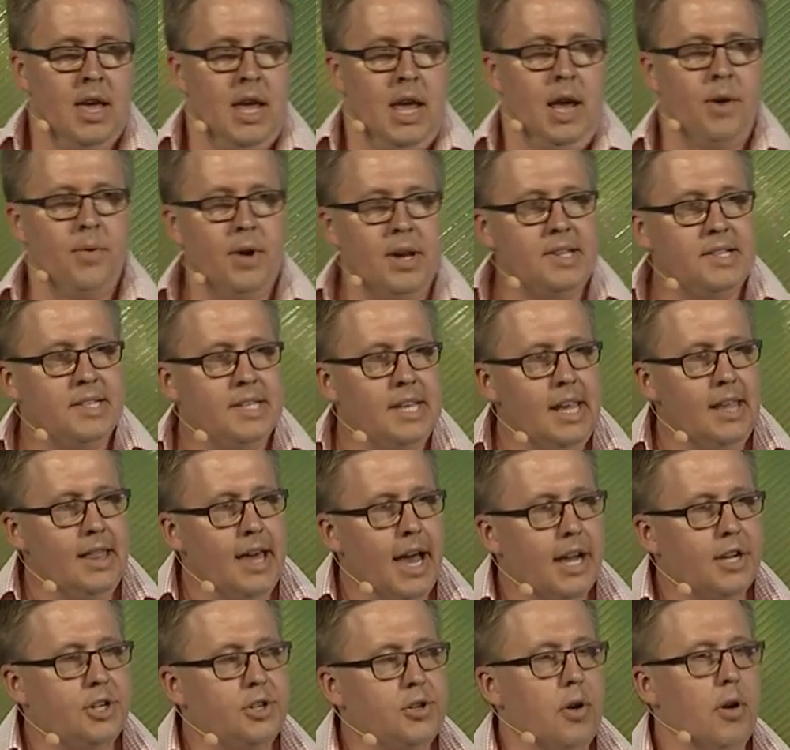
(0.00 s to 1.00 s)
And when I see
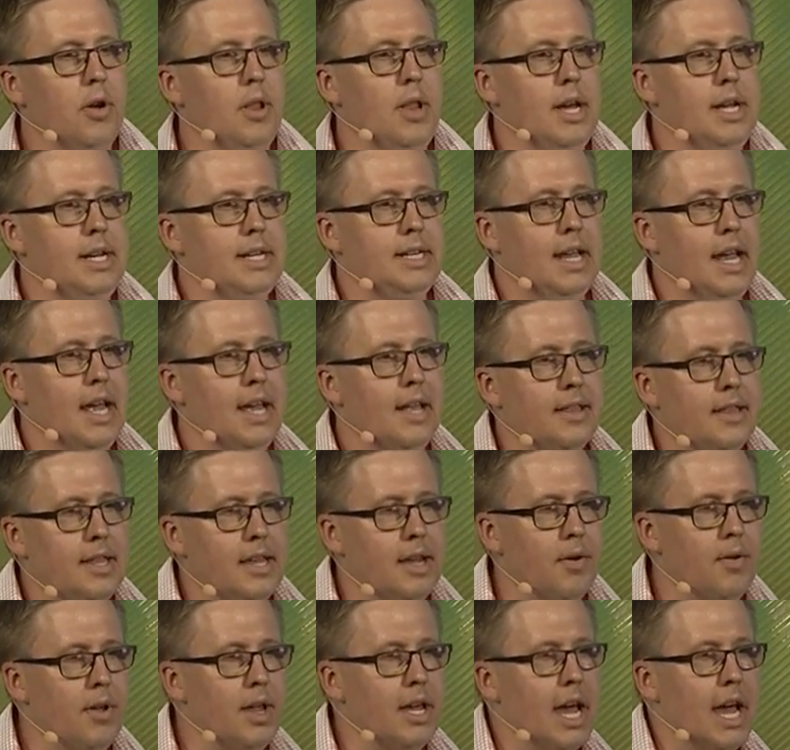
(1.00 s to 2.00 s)
that Shoreline tent,
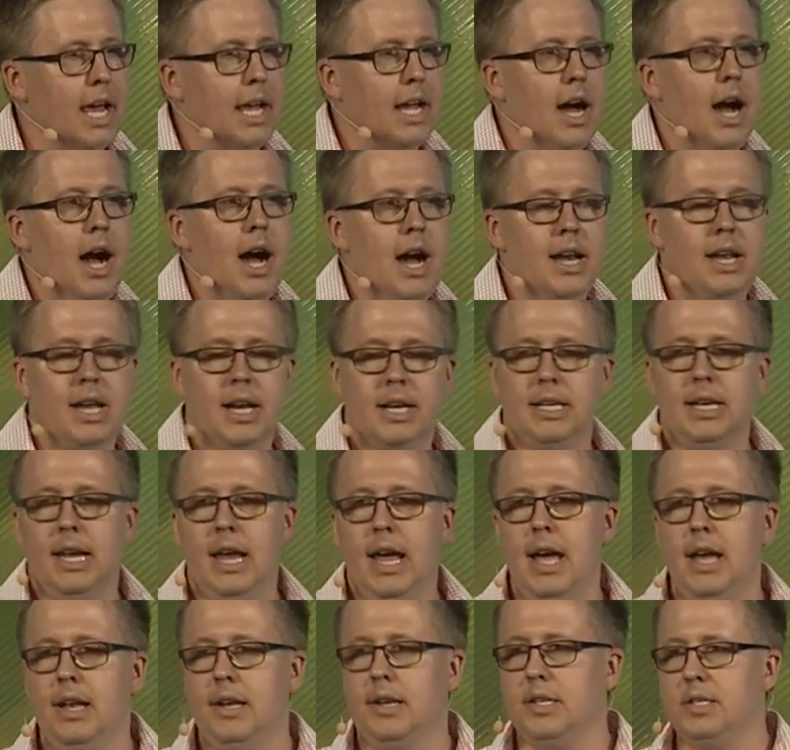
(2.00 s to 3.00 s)
the really iconic
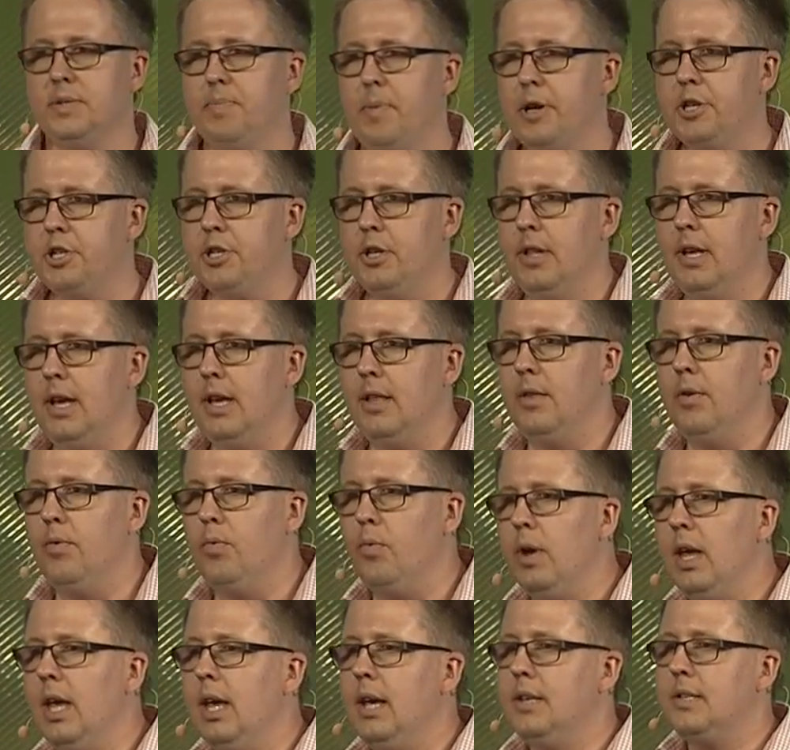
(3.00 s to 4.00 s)
tent, especially in the
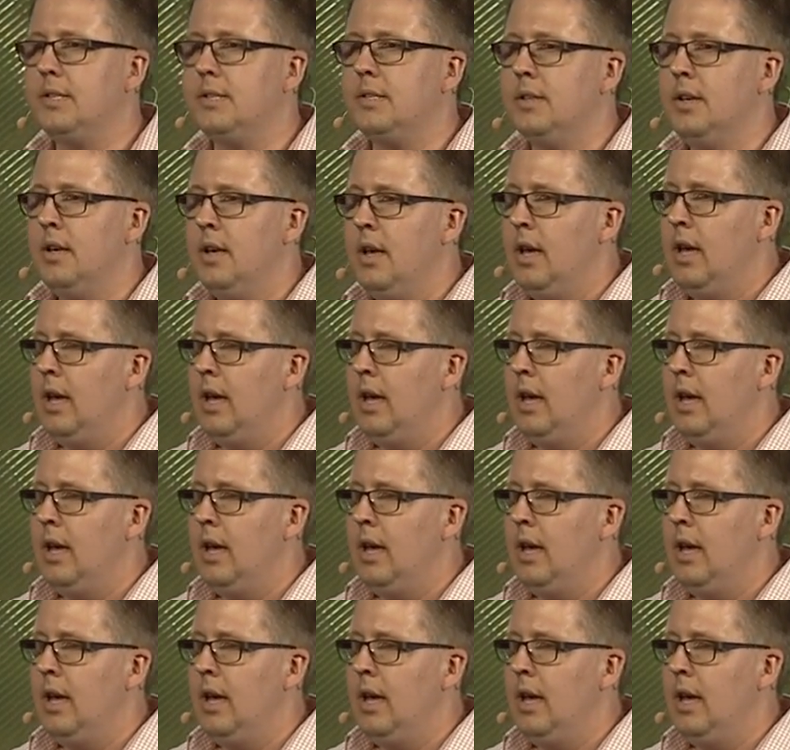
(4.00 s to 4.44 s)
weeks